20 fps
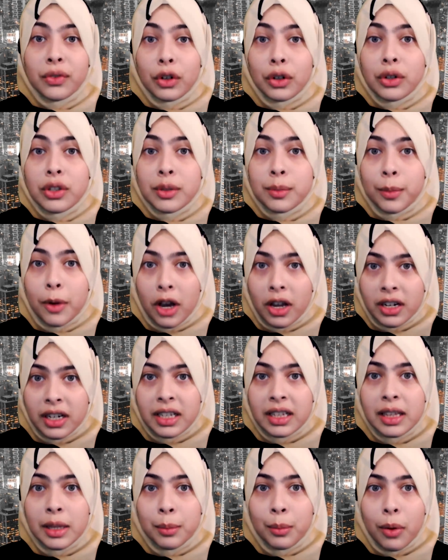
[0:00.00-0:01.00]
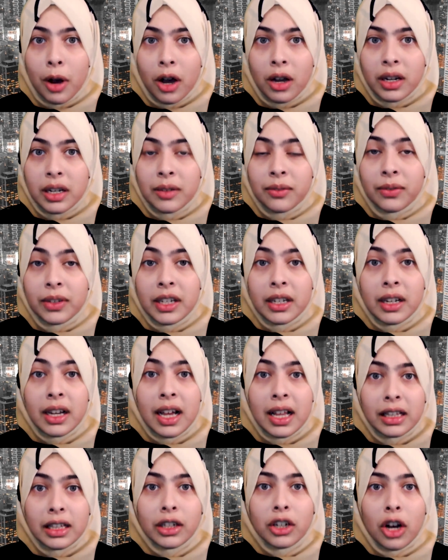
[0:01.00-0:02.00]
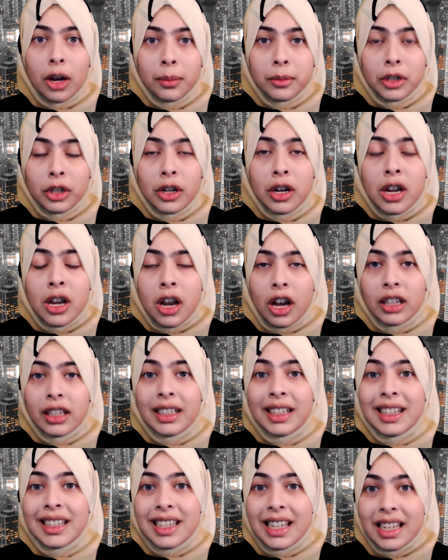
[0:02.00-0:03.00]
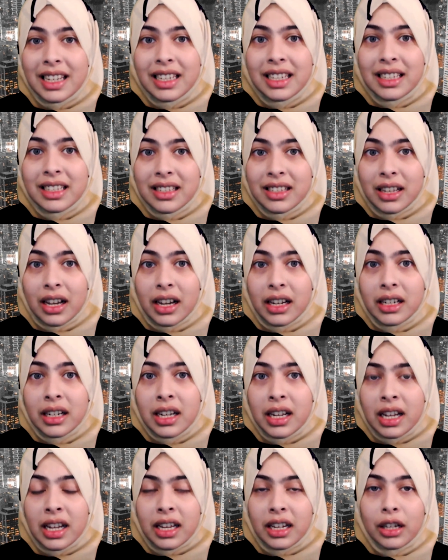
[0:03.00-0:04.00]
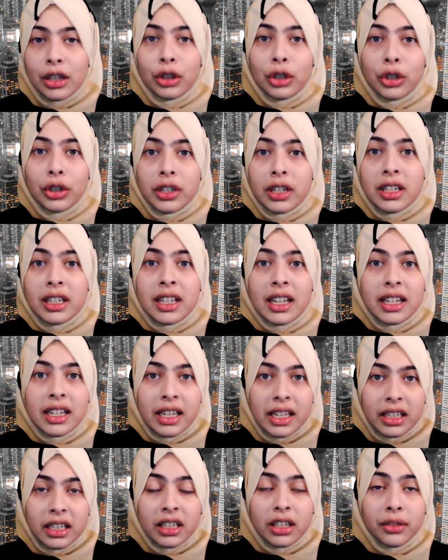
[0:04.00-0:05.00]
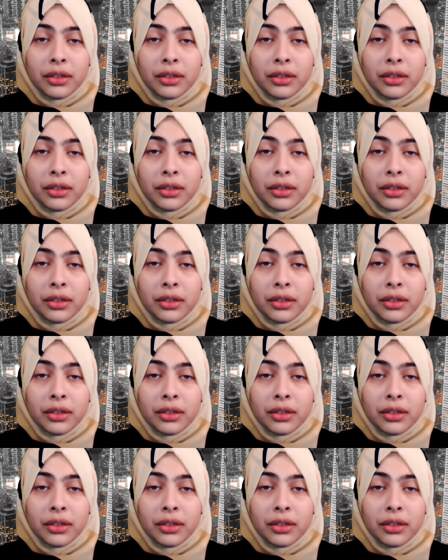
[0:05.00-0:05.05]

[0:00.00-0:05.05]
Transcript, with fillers: first spotted the body via helicopter on the Canadian side and alerted Canadian